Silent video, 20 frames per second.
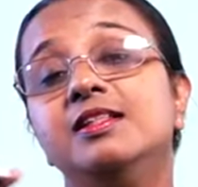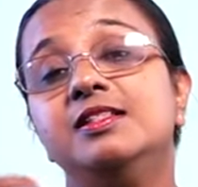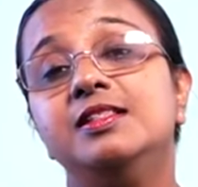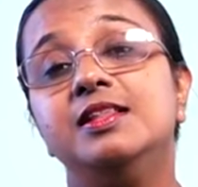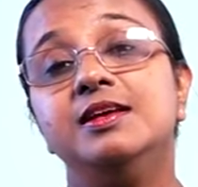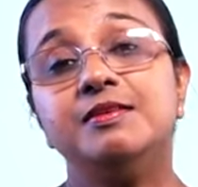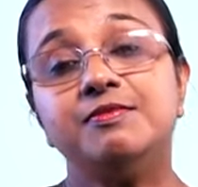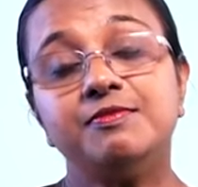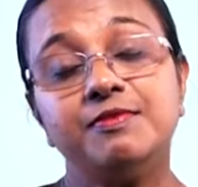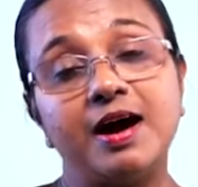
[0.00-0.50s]

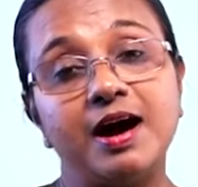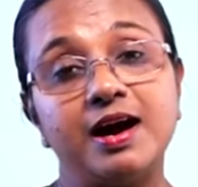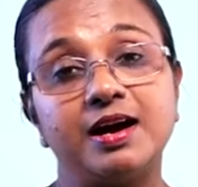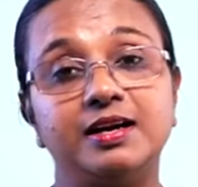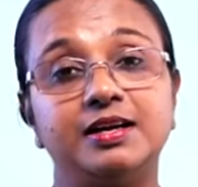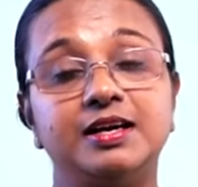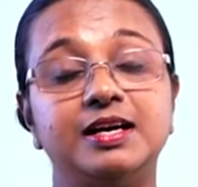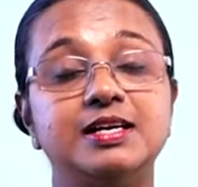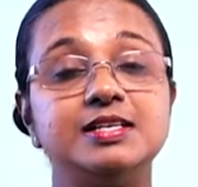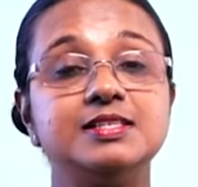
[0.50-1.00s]
the
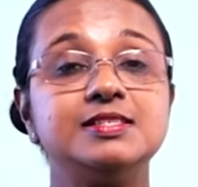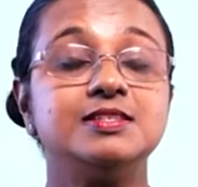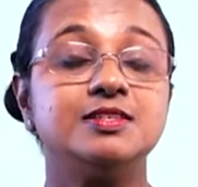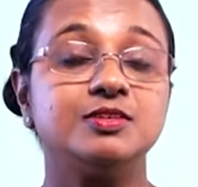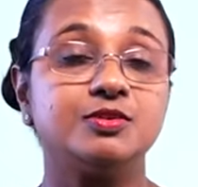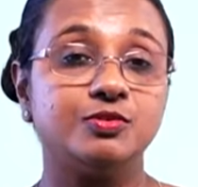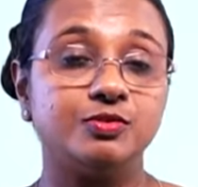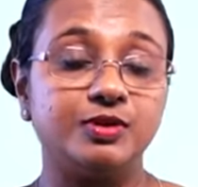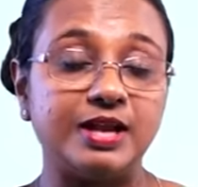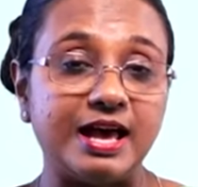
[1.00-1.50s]
fungus
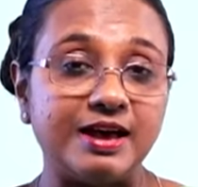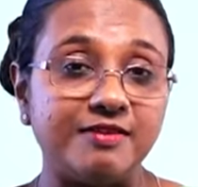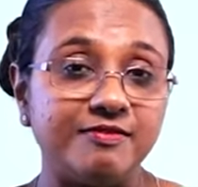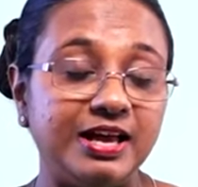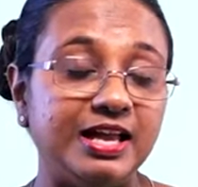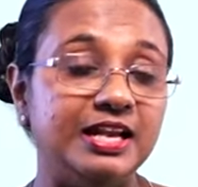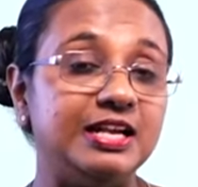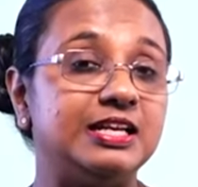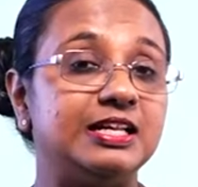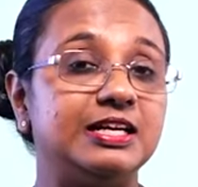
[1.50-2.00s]
could have
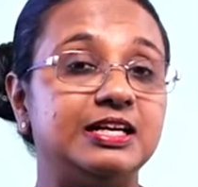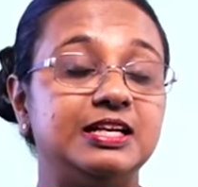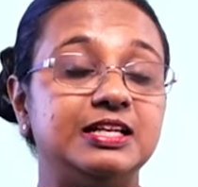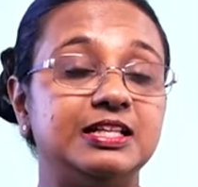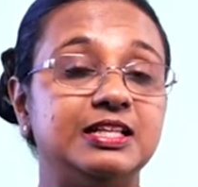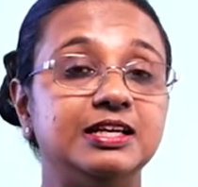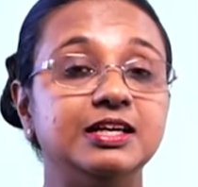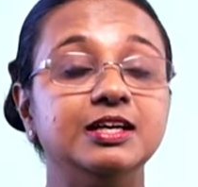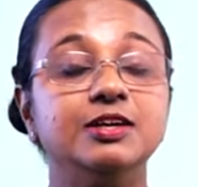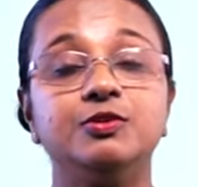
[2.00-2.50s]
entered
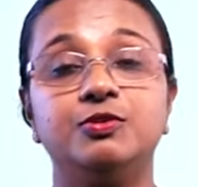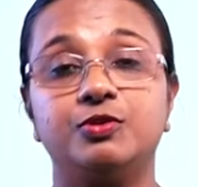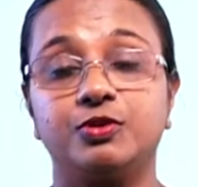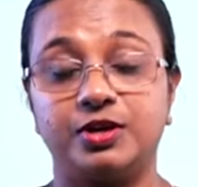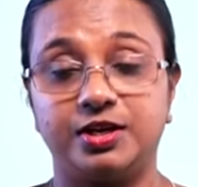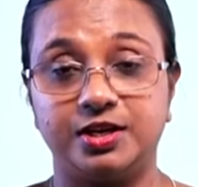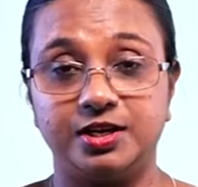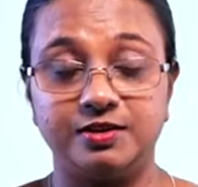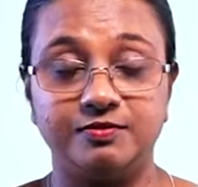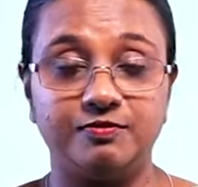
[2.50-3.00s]
the
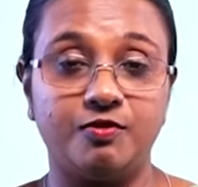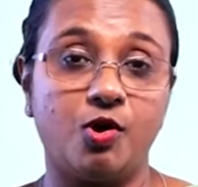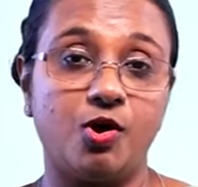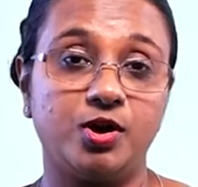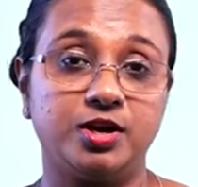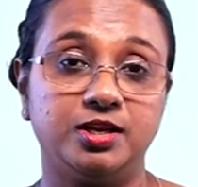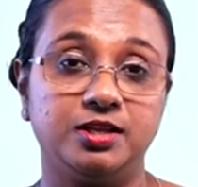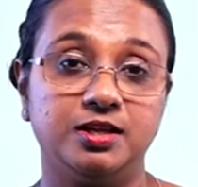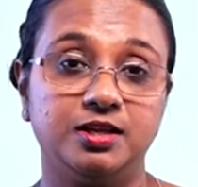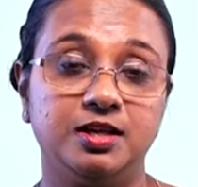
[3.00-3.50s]
coconut
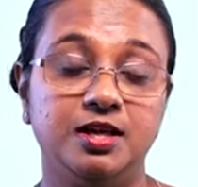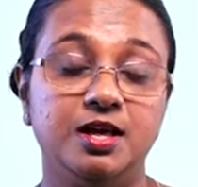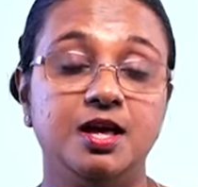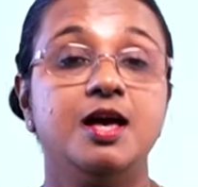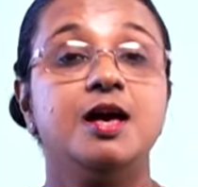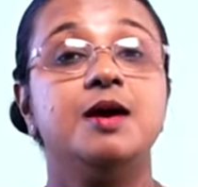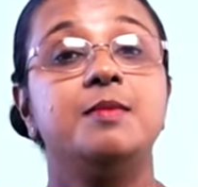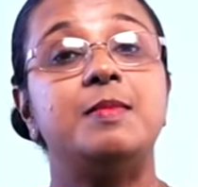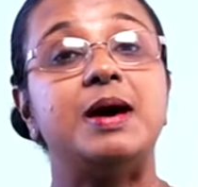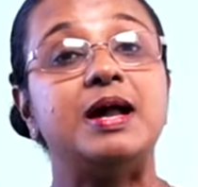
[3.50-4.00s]
water.
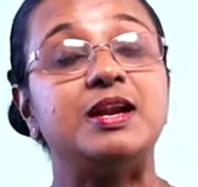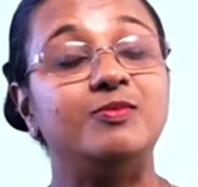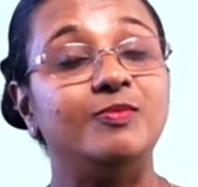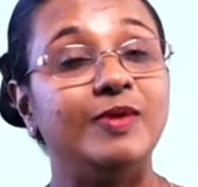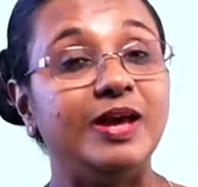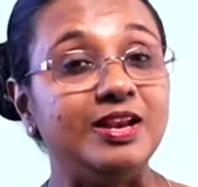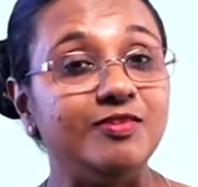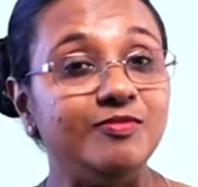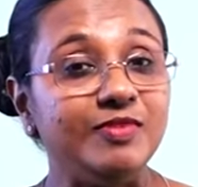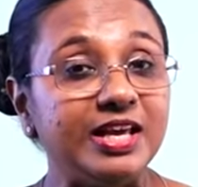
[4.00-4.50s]
But
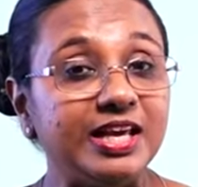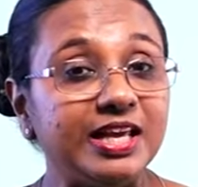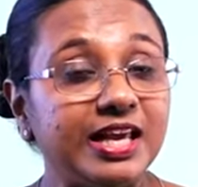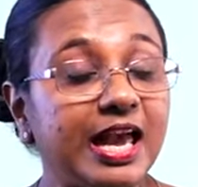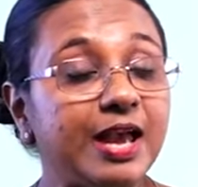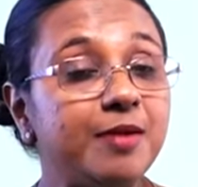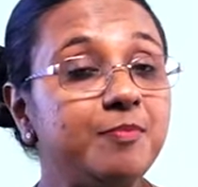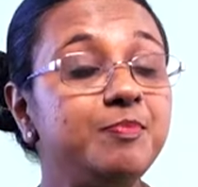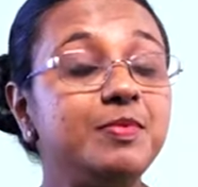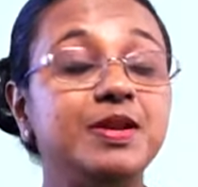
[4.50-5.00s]
when we
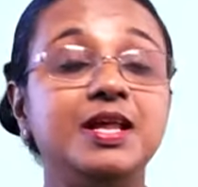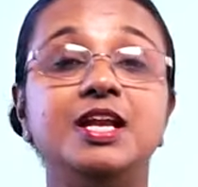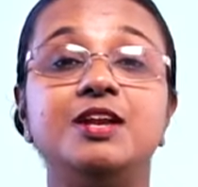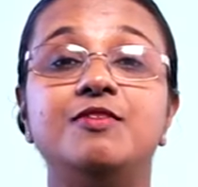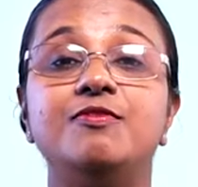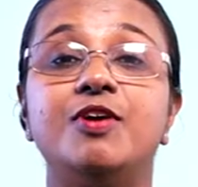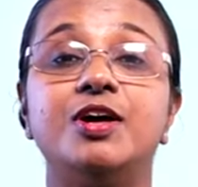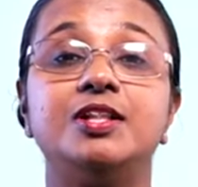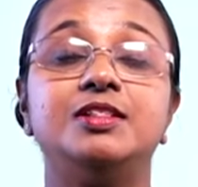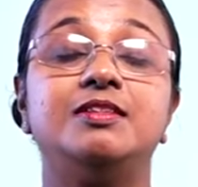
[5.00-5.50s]
kept it
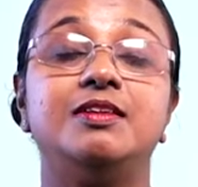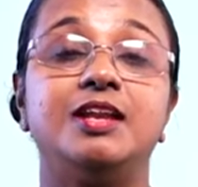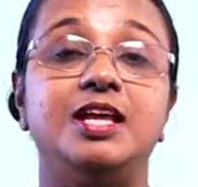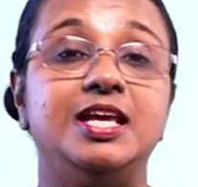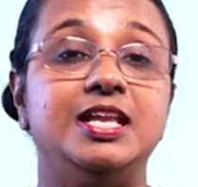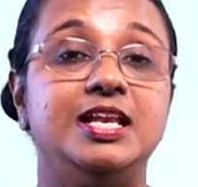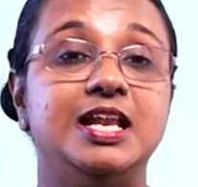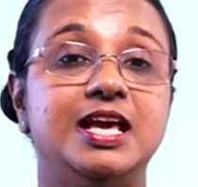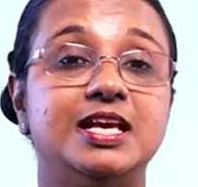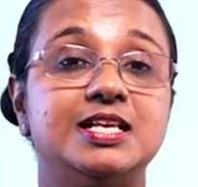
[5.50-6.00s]
for
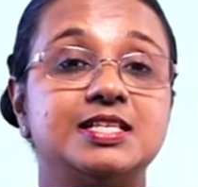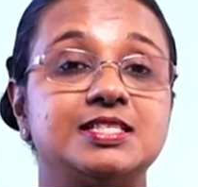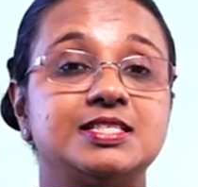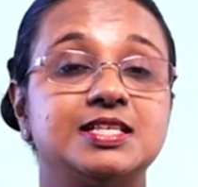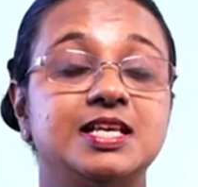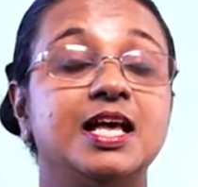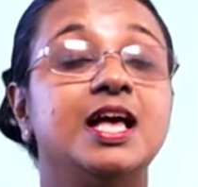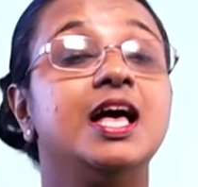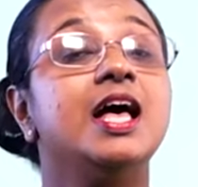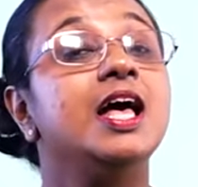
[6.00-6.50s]
3 days,
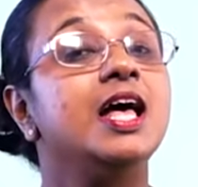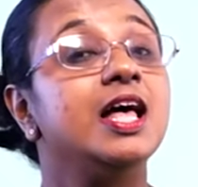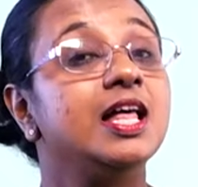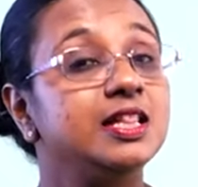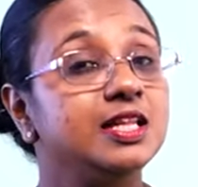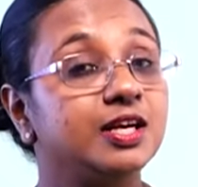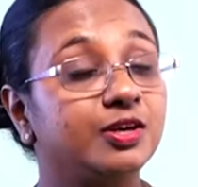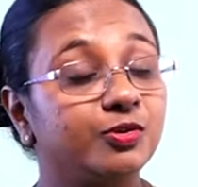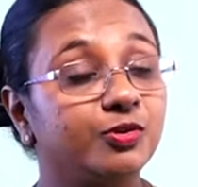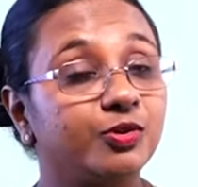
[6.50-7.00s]

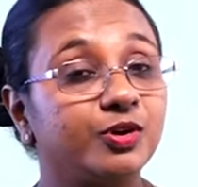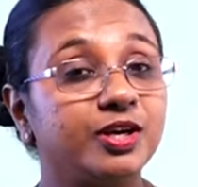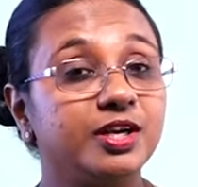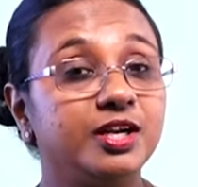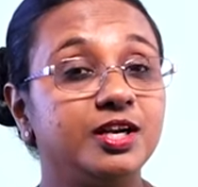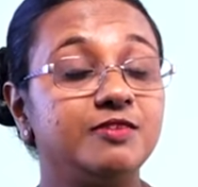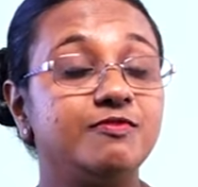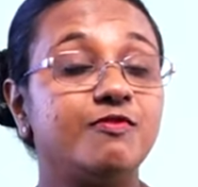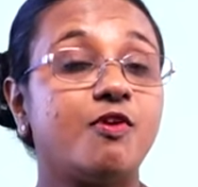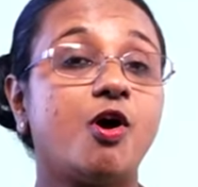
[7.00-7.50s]
the
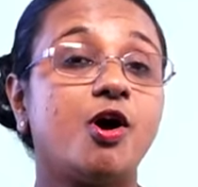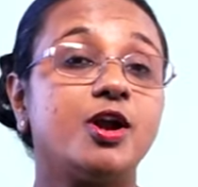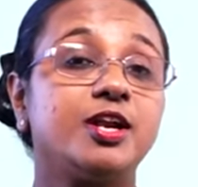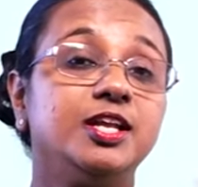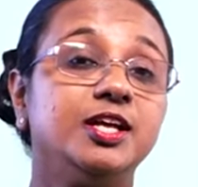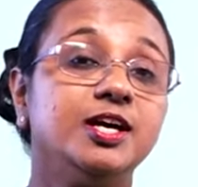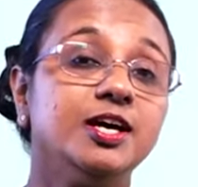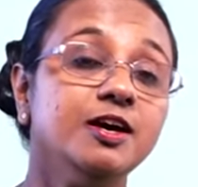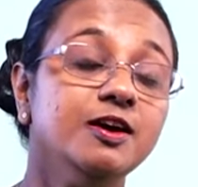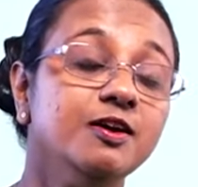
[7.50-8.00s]
coconut
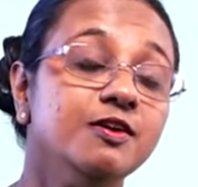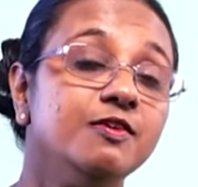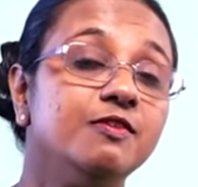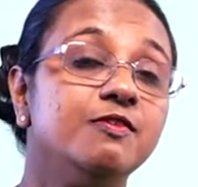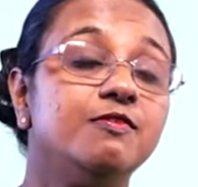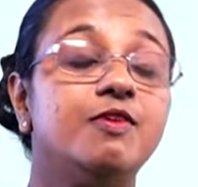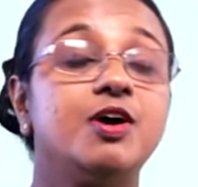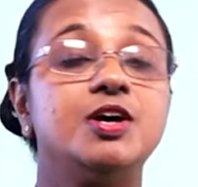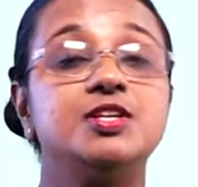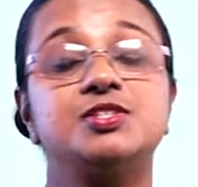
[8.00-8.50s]
water
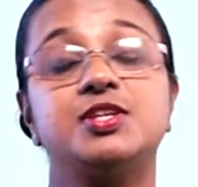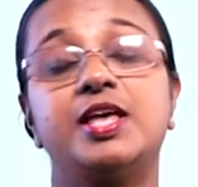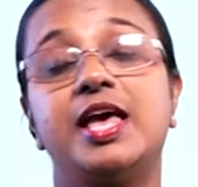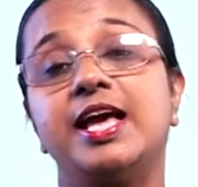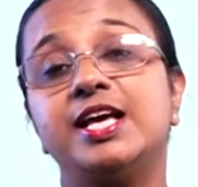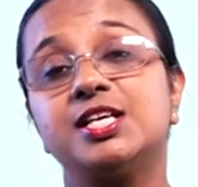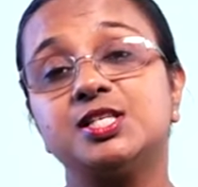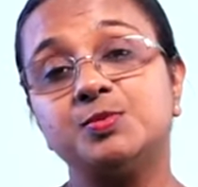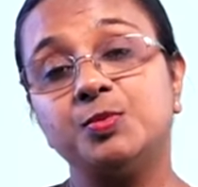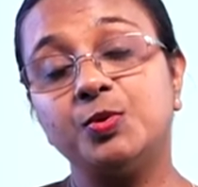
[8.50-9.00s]
was
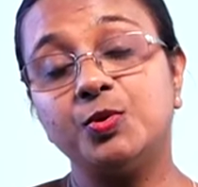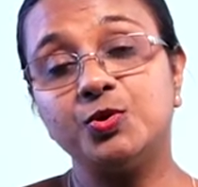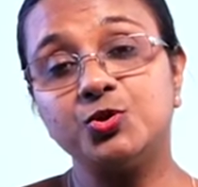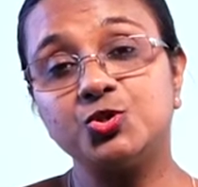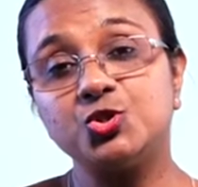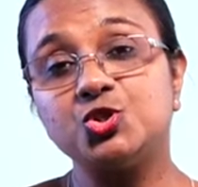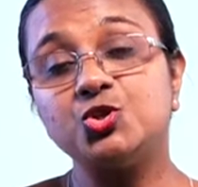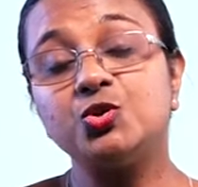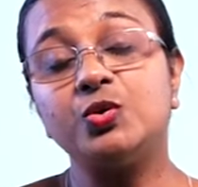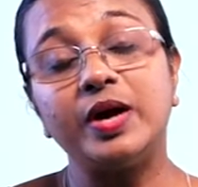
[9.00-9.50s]

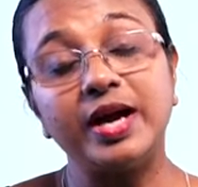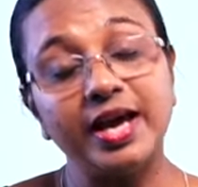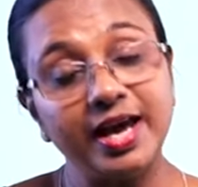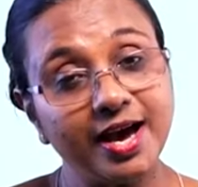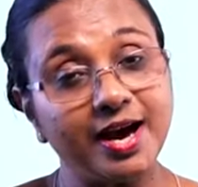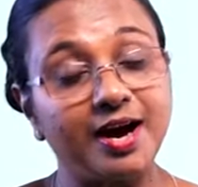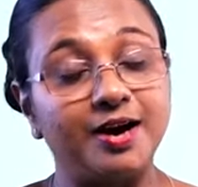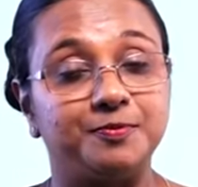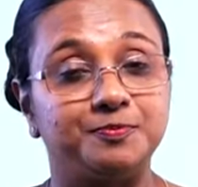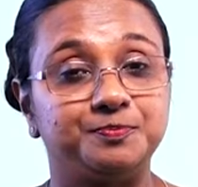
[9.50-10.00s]
exposed to
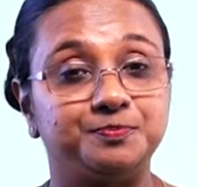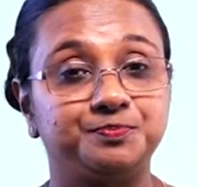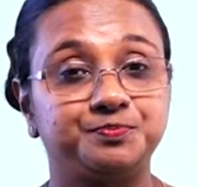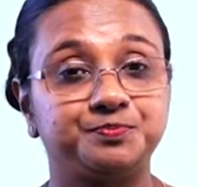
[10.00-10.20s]
air.